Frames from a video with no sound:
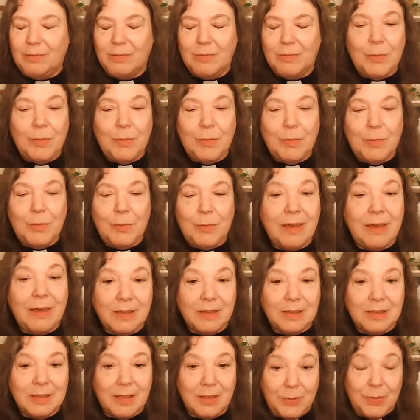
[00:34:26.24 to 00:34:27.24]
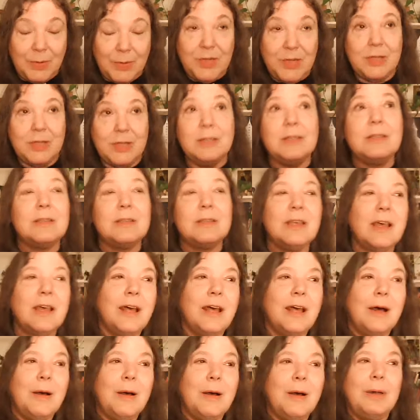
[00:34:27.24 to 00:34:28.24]
Roman Catholic celebrations,
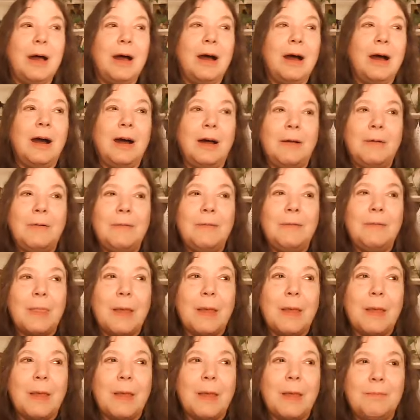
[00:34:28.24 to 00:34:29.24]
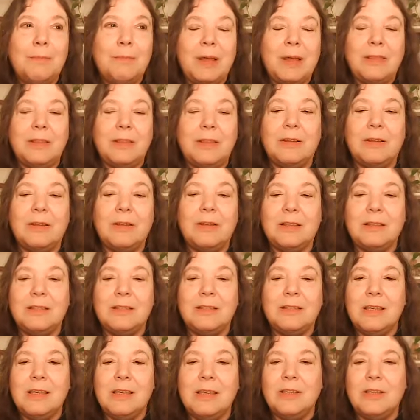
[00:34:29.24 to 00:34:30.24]
but it's
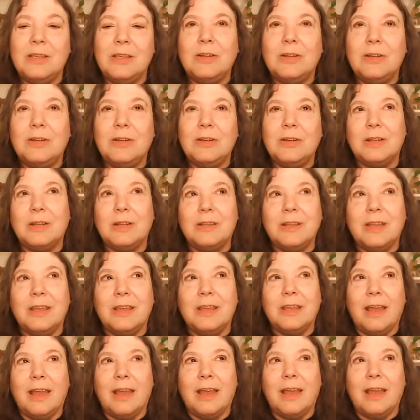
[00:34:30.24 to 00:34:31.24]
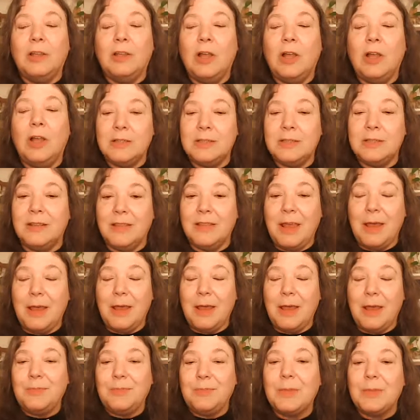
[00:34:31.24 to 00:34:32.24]
easier to get lost in
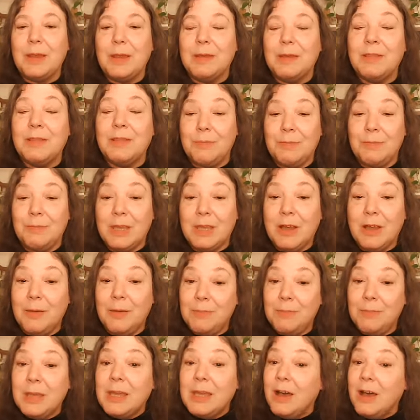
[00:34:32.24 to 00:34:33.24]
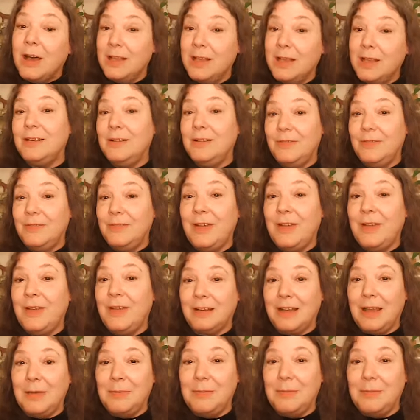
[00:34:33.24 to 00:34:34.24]
them because in
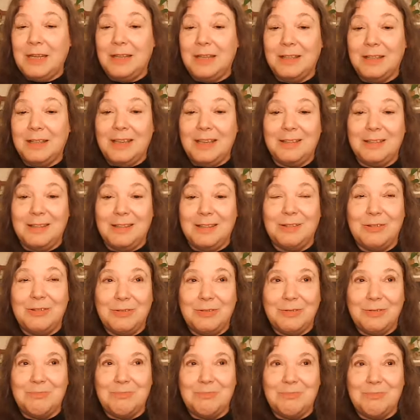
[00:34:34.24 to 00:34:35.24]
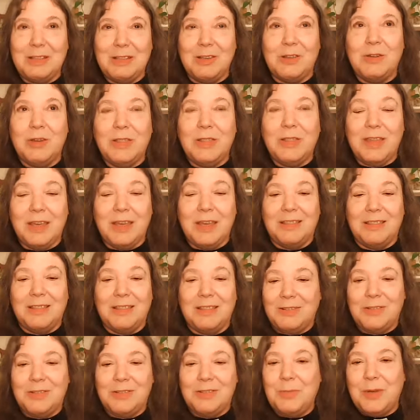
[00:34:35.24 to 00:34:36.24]
fact, I mean, it's a good thing.
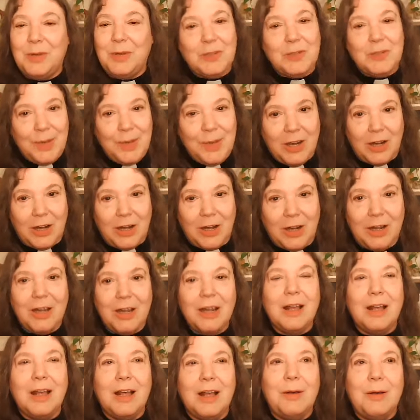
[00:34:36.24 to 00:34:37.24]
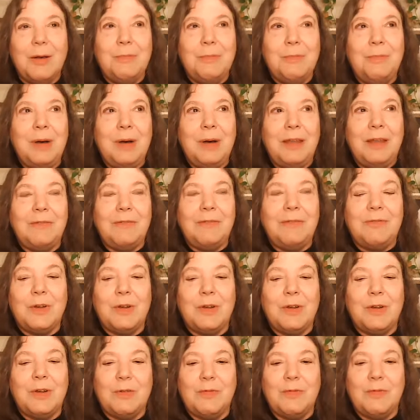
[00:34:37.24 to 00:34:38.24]
They're so much bigger, but
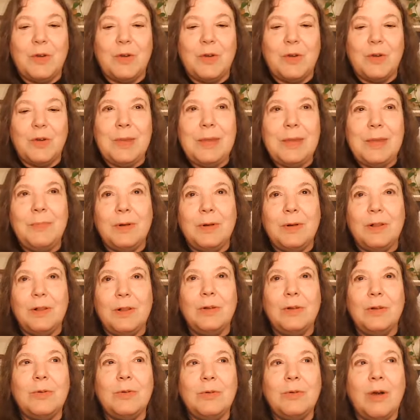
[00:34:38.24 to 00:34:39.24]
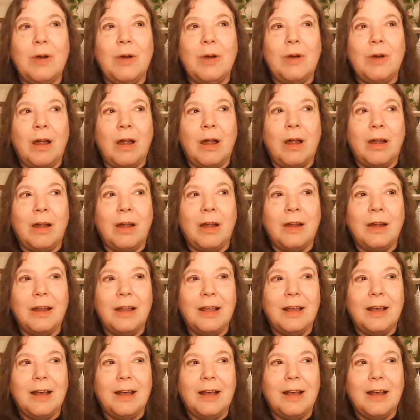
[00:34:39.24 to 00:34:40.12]
for people who are,